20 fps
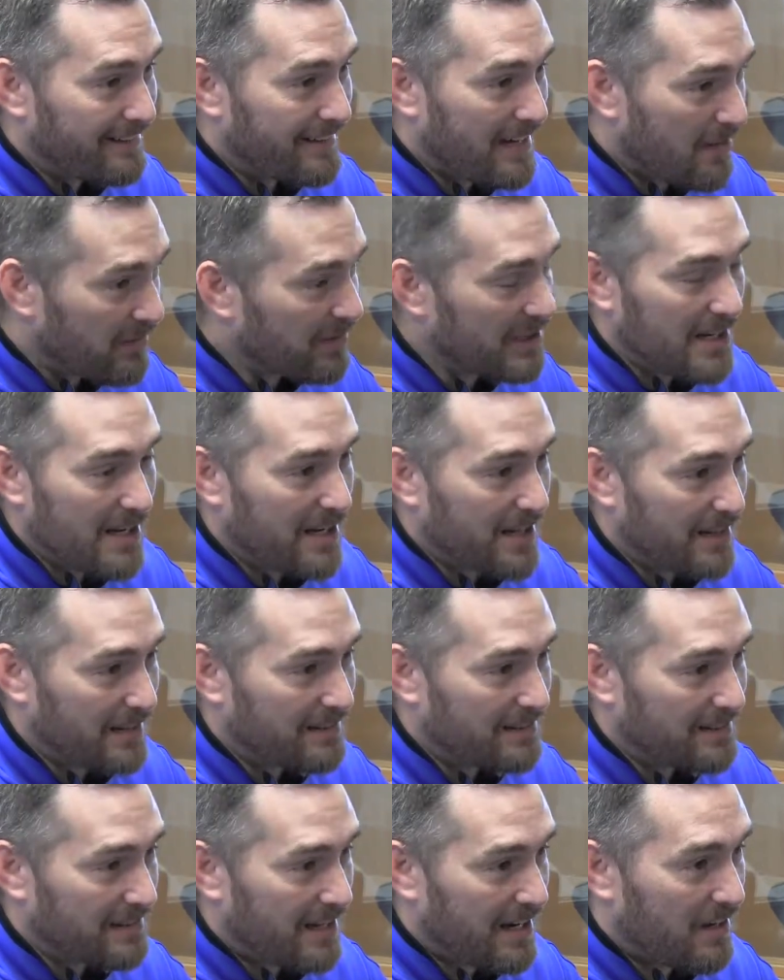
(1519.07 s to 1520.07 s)
Every
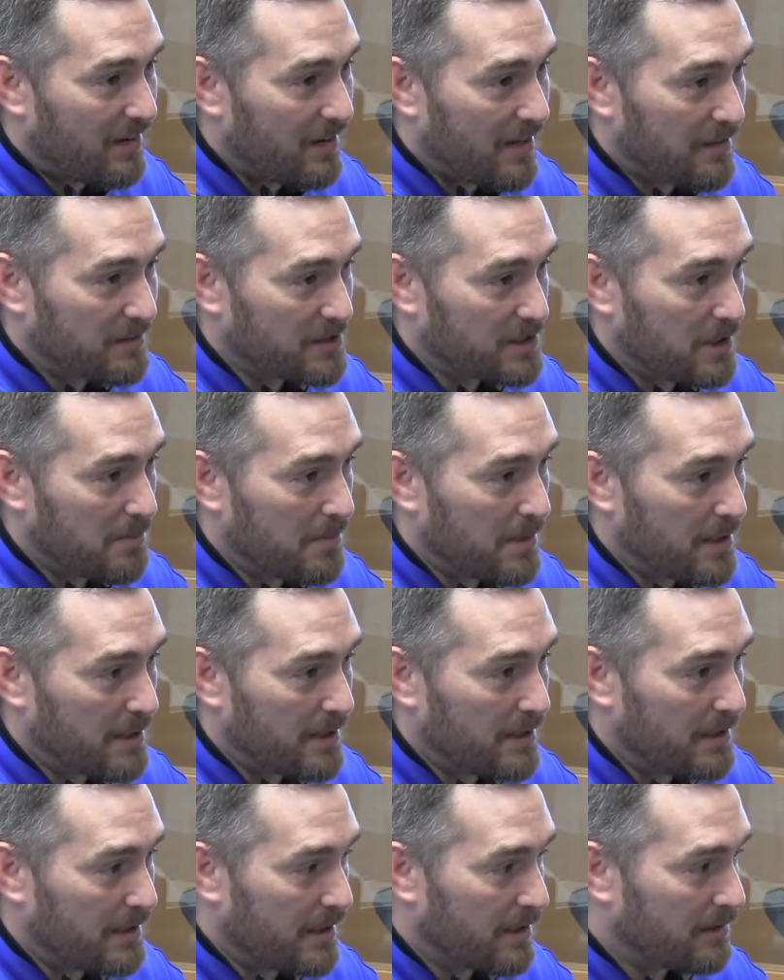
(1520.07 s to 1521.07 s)
day, I'll have
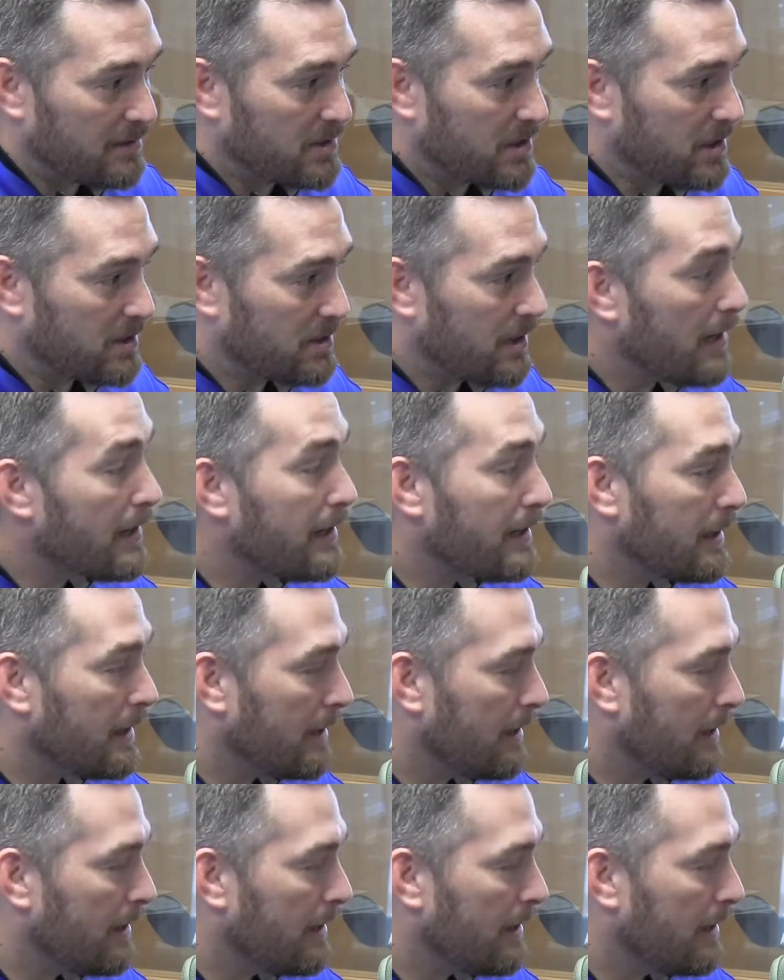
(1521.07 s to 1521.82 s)
somebody that says, "Hey,